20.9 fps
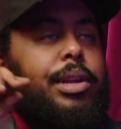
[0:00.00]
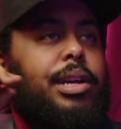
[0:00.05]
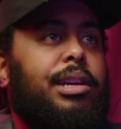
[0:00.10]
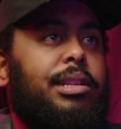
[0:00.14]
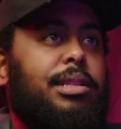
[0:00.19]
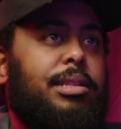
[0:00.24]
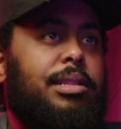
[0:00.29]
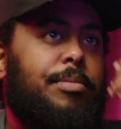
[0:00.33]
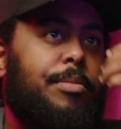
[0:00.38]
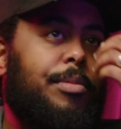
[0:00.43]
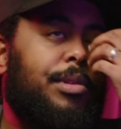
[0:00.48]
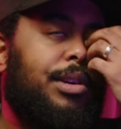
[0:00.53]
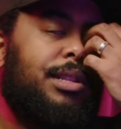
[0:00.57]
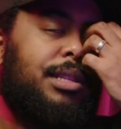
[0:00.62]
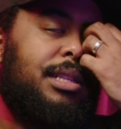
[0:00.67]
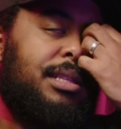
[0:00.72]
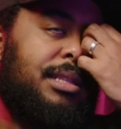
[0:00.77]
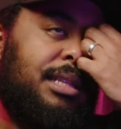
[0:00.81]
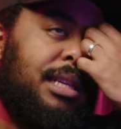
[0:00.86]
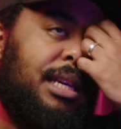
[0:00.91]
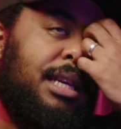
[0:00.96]
have been good
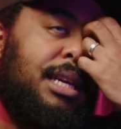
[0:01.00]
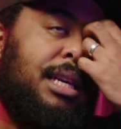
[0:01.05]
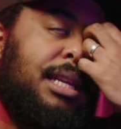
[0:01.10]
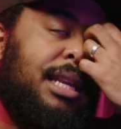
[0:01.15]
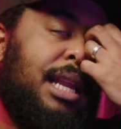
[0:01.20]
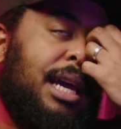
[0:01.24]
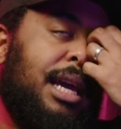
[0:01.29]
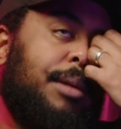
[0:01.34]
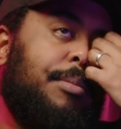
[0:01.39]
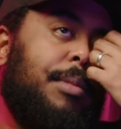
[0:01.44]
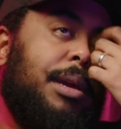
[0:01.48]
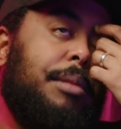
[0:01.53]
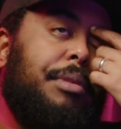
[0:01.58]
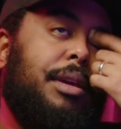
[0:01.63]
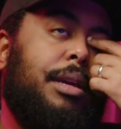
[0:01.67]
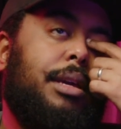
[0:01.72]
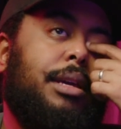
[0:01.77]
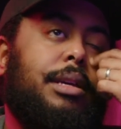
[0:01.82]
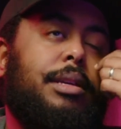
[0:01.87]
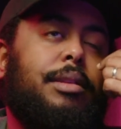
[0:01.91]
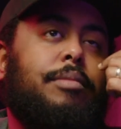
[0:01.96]
to see, like,
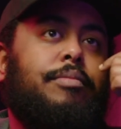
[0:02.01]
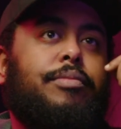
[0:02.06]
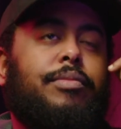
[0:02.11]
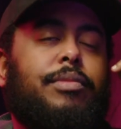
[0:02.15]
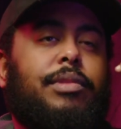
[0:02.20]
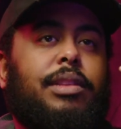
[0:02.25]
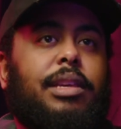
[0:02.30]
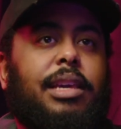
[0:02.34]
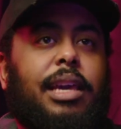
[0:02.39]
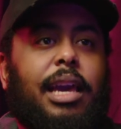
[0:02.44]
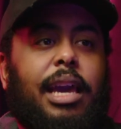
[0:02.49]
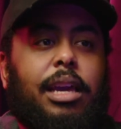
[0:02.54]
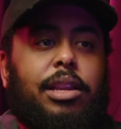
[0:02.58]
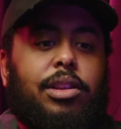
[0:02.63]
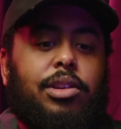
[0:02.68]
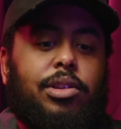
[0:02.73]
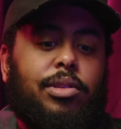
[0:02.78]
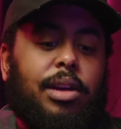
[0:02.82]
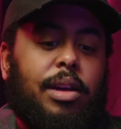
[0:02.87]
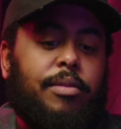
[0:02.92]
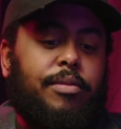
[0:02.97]
maybe
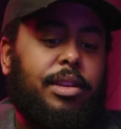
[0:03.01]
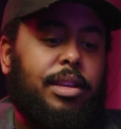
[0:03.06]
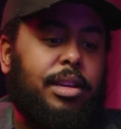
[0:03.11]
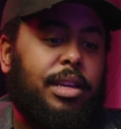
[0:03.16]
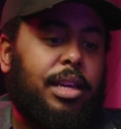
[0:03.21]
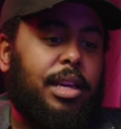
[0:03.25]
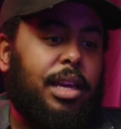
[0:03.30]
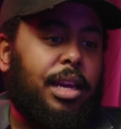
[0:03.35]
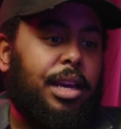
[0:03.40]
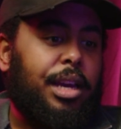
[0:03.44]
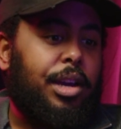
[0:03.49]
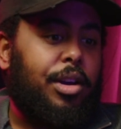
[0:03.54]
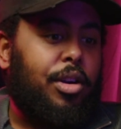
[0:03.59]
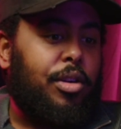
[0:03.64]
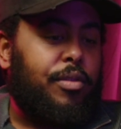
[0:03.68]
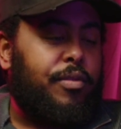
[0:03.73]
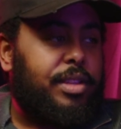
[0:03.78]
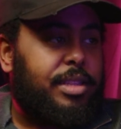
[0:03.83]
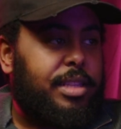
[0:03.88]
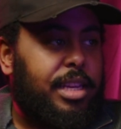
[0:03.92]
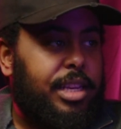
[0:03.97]
Kano having a
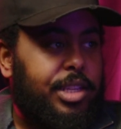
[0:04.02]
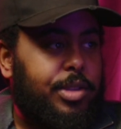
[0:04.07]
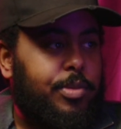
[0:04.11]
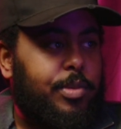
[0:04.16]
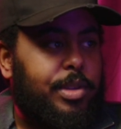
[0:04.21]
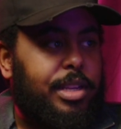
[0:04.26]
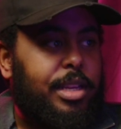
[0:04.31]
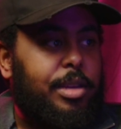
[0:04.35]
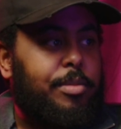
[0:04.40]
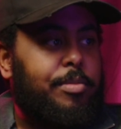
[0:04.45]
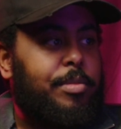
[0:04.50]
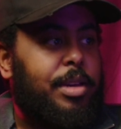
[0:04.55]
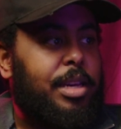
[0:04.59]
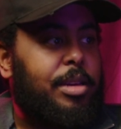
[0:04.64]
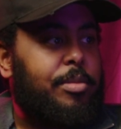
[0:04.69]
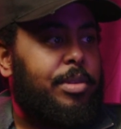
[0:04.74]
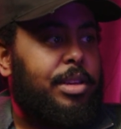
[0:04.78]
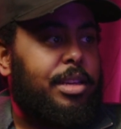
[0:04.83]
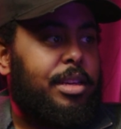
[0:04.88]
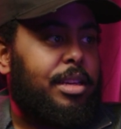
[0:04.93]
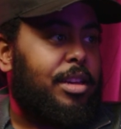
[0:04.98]
conversation with him,
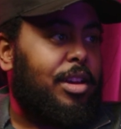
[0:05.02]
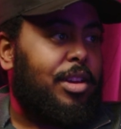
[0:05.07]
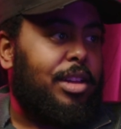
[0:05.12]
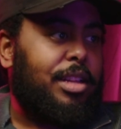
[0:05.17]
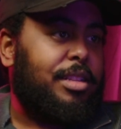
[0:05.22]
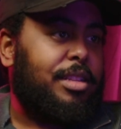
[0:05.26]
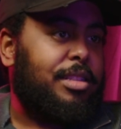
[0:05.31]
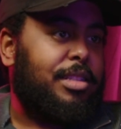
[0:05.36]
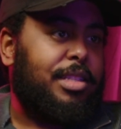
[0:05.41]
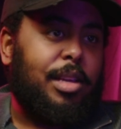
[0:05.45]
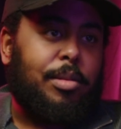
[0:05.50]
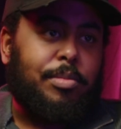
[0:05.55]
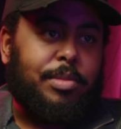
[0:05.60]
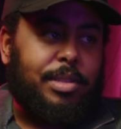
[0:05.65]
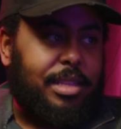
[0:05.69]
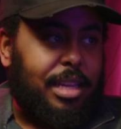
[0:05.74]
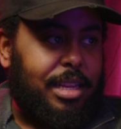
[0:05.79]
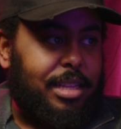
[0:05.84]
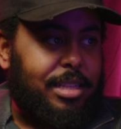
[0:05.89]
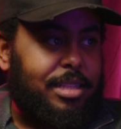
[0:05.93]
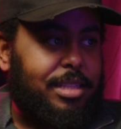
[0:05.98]
maybe in some
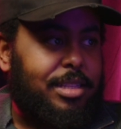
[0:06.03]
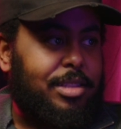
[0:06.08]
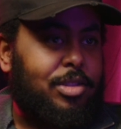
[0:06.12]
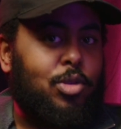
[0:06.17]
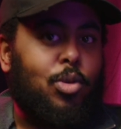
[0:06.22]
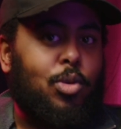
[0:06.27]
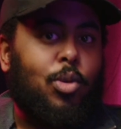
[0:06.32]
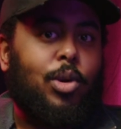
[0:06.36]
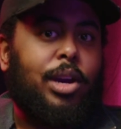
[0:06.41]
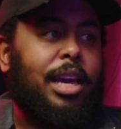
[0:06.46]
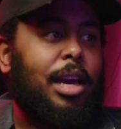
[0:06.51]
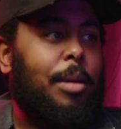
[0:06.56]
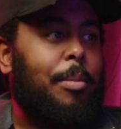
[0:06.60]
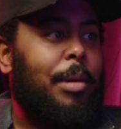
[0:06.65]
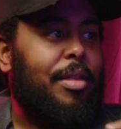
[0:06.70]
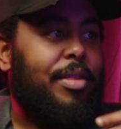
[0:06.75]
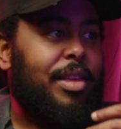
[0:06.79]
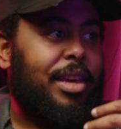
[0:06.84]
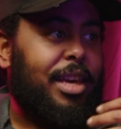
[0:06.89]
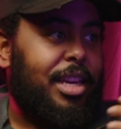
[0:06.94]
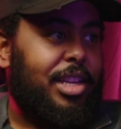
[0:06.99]
sense, talking
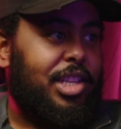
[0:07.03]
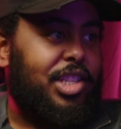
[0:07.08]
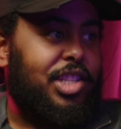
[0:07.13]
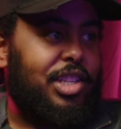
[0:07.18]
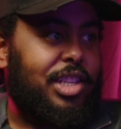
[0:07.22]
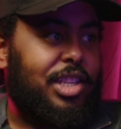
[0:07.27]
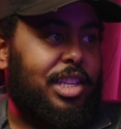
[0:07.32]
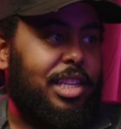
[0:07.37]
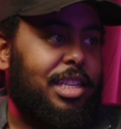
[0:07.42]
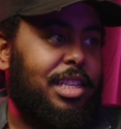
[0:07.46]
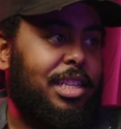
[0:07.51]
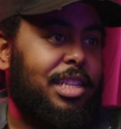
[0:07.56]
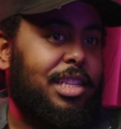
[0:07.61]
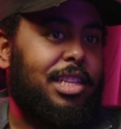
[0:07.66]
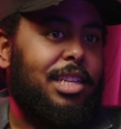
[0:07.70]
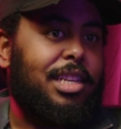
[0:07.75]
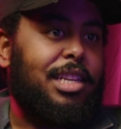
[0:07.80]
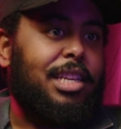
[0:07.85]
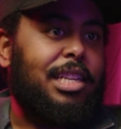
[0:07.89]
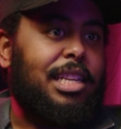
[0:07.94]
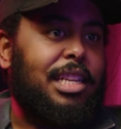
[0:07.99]
about the kitchen and
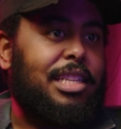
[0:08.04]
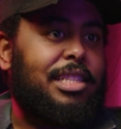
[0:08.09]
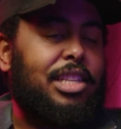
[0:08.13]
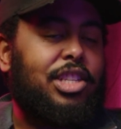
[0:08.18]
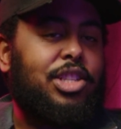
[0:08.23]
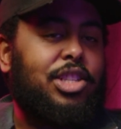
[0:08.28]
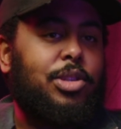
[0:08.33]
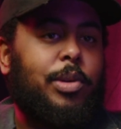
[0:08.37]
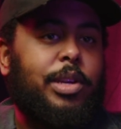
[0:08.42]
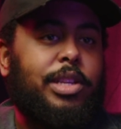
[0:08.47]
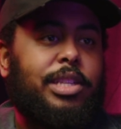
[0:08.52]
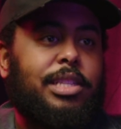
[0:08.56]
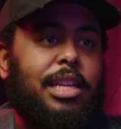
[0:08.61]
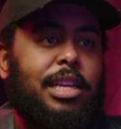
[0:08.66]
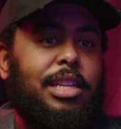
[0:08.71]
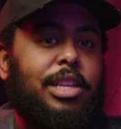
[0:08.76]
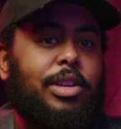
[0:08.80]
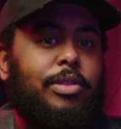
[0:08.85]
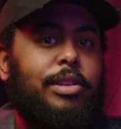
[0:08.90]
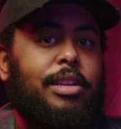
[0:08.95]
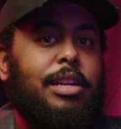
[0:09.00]
the situation
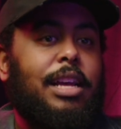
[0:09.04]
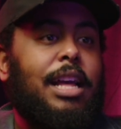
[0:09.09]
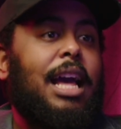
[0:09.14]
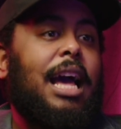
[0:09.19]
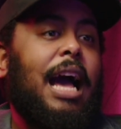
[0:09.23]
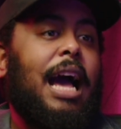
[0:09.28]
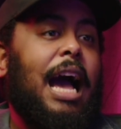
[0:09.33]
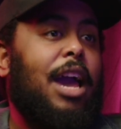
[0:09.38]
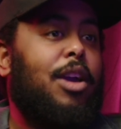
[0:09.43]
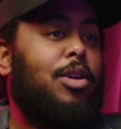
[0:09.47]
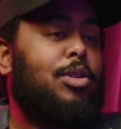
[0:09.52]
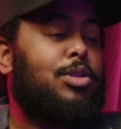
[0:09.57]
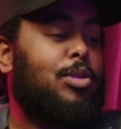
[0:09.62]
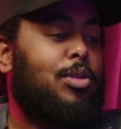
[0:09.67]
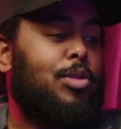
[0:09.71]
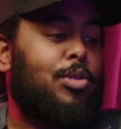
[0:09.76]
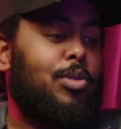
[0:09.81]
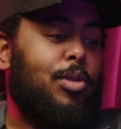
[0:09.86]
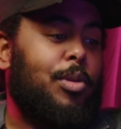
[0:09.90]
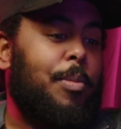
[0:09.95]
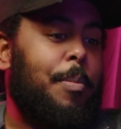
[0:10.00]
that they're in. I also
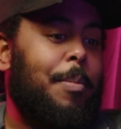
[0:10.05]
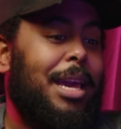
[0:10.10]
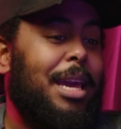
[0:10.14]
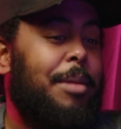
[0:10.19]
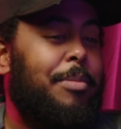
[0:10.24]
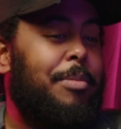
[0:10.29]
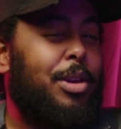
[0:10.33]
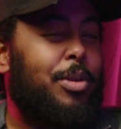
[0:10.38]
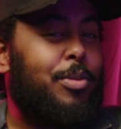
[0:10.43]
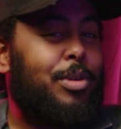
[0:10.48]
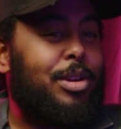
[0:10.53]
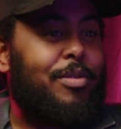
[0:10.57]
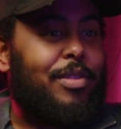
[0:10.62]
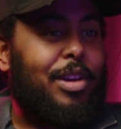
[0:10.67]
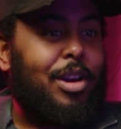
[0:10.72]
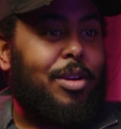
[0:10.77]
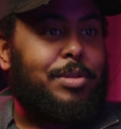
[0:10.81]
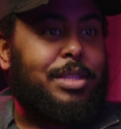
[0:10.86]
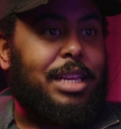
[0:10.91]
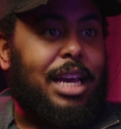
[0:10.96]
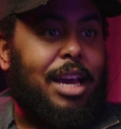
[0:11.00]
thought maybe it would have
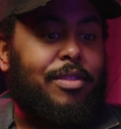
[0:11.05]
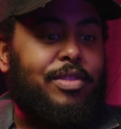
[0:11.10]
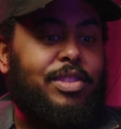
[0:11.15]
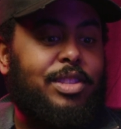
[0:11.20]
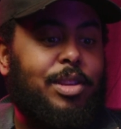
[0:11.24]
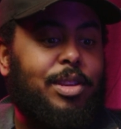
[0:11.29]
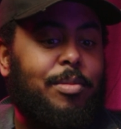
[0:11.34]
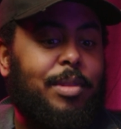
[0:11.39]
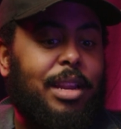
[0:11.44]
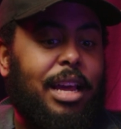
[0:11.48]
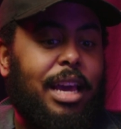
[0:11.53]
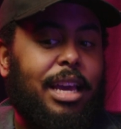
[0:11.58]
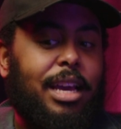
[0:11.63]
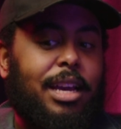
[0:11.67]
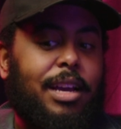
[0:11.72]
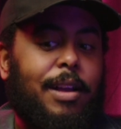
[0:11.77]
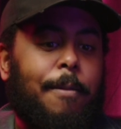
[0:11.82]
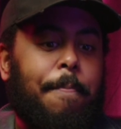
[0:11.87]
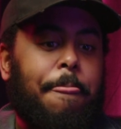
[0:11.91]
helped to have some, like,